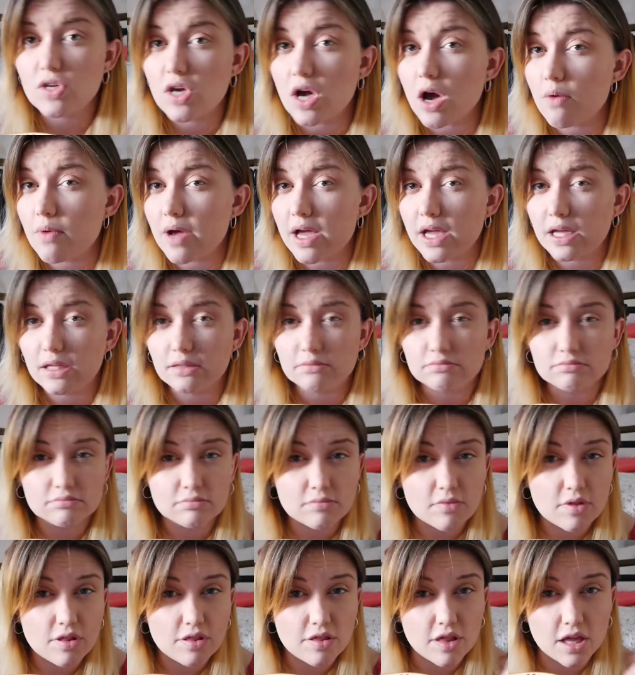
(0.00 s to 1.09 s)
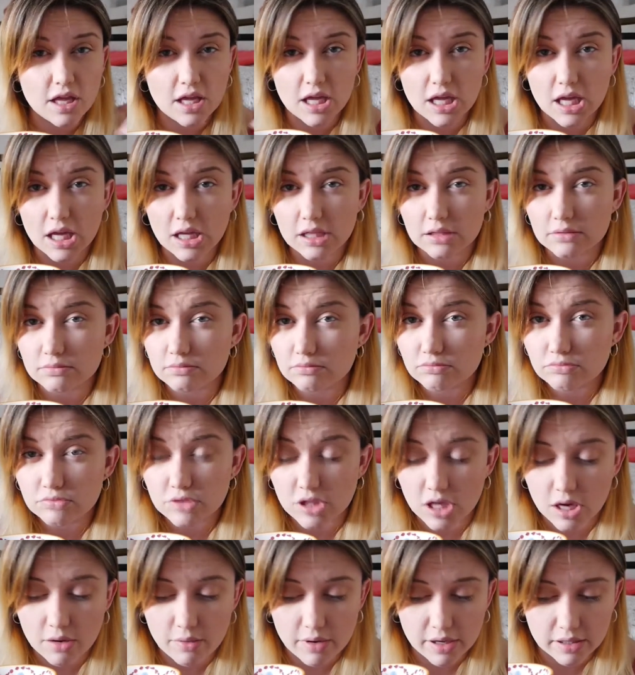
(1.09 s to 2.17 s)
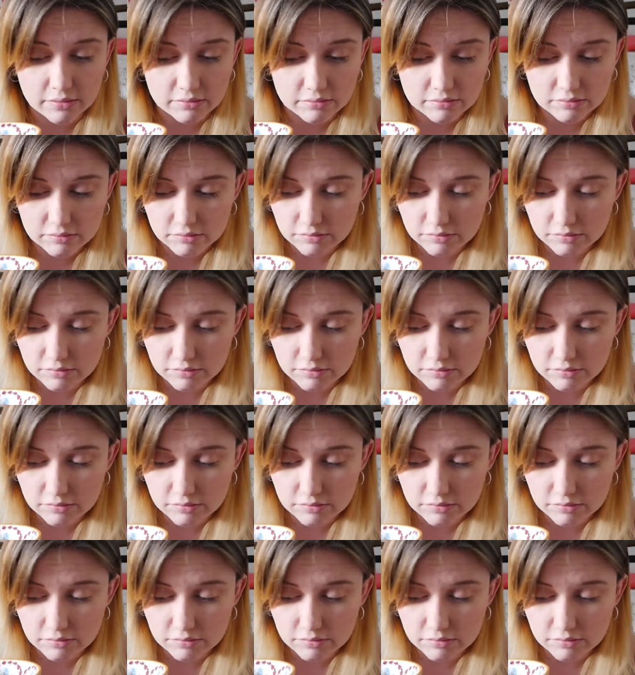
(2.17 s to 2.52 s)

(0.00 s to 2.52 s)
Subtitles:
Going, thinking, going.